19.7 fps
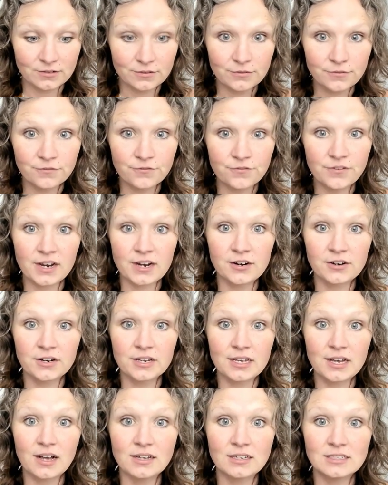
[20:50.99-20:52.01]

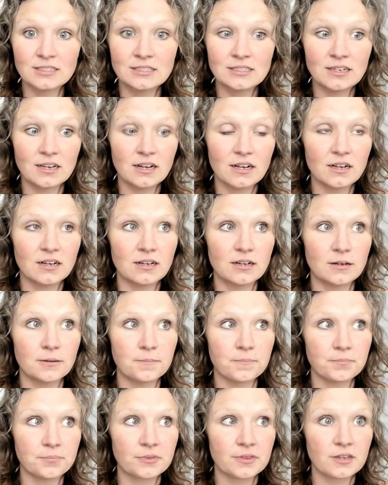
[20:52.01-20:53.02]
very un,
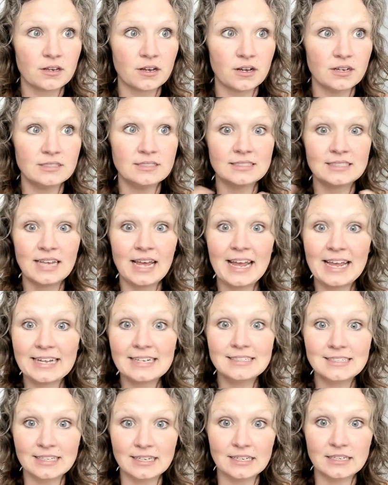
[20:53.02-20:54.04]
um,
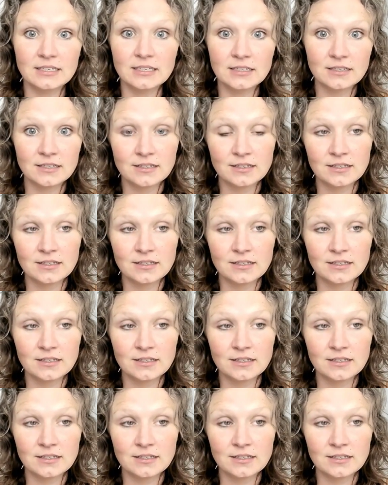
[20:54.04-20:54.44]
untainted